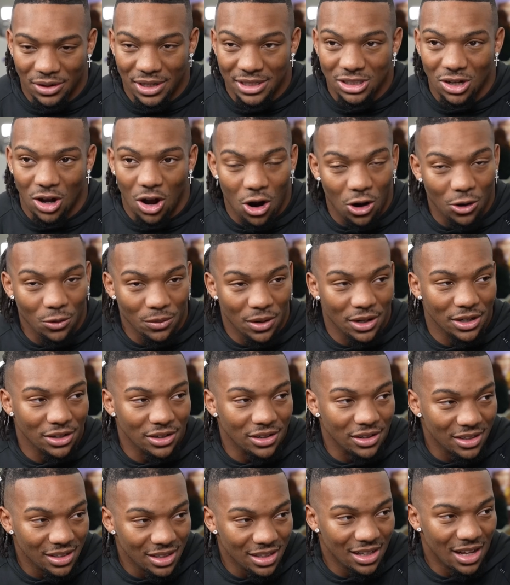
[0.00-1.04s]
he's a hard runner.
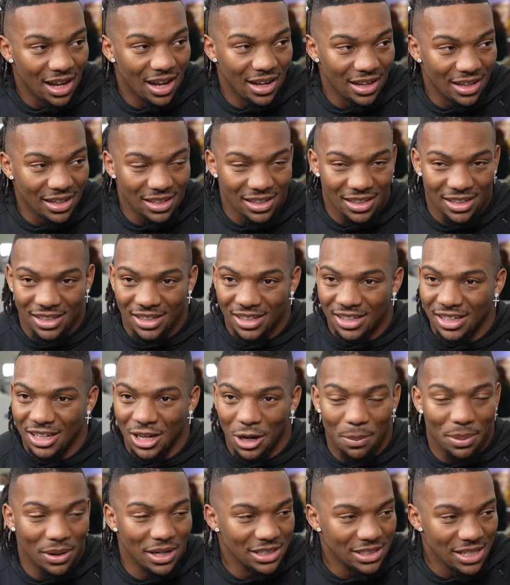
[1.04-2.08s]
Yeah. Like, he'll
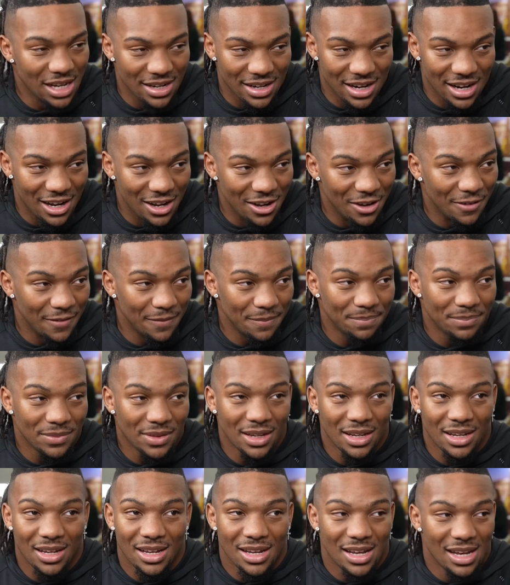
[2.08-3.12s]
put his head down
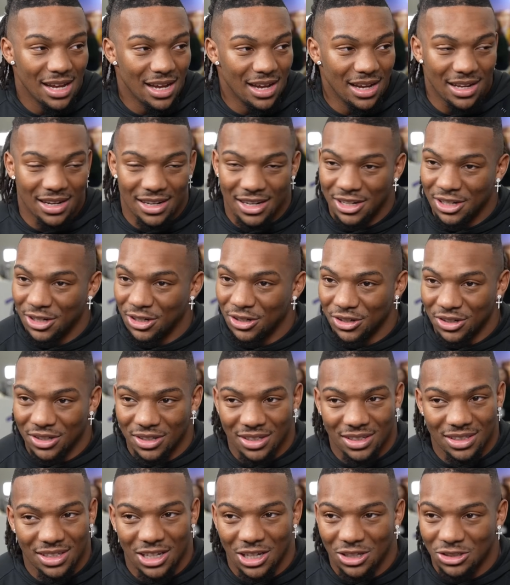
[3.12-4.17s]
and he'll
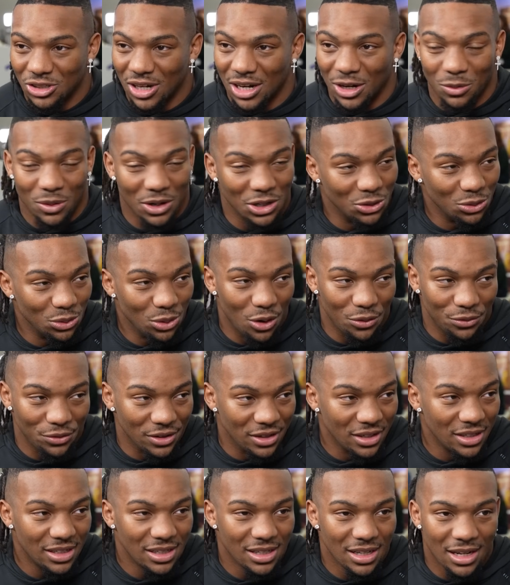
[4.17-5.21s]
try to run you
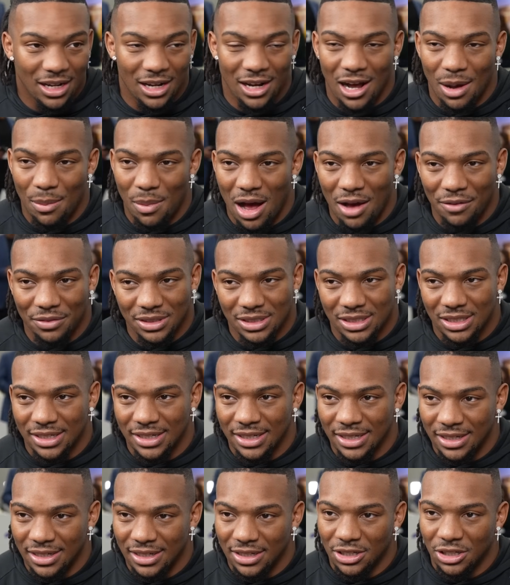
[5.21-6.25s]
over.
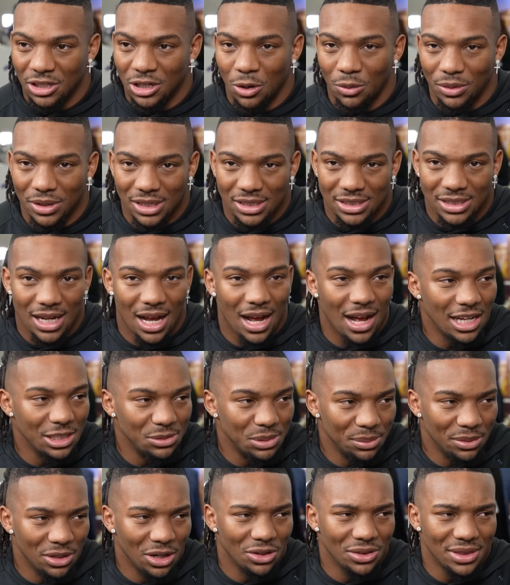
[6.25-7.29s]
Obviously, you know, with his size,
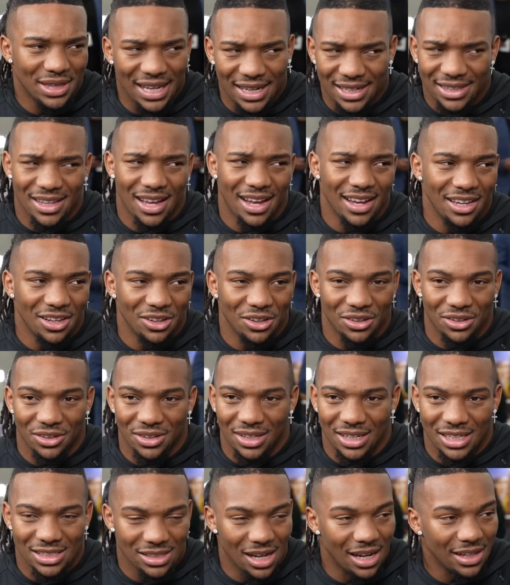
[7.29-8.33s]
people don't think that
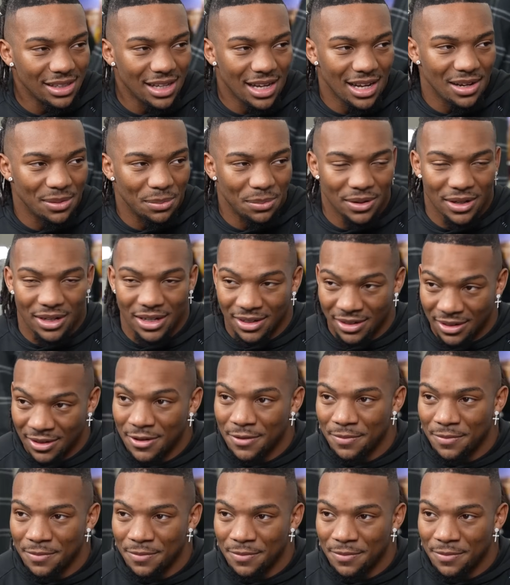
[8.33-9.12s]
he's like that, but